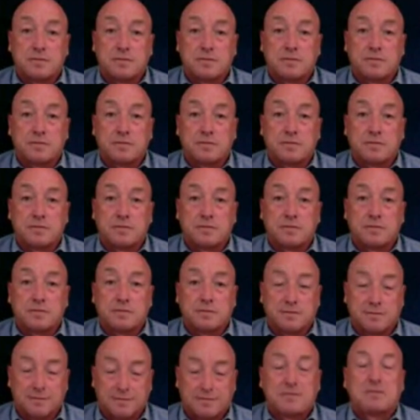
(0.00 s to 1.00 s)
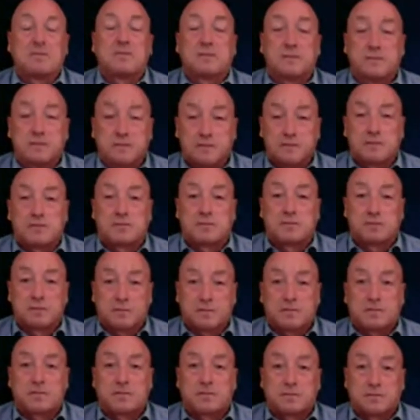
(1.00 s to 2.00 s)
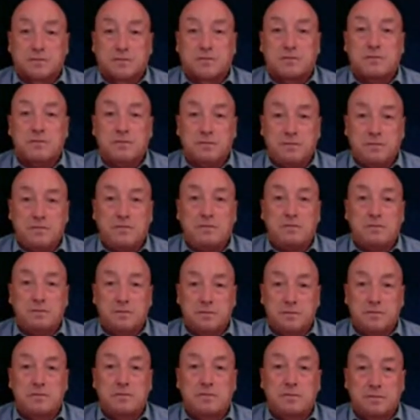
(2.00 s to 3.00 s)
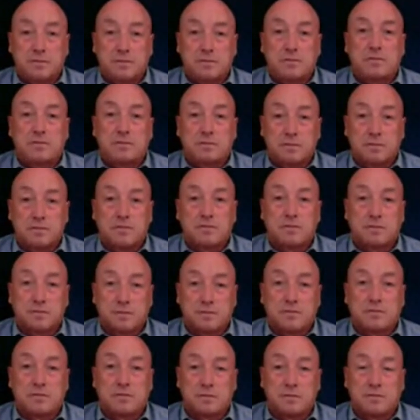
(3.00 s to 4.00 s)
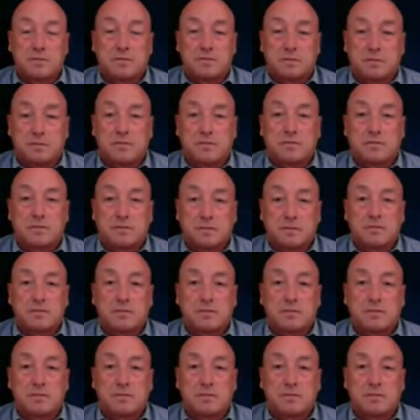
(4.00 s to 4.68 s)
(silent)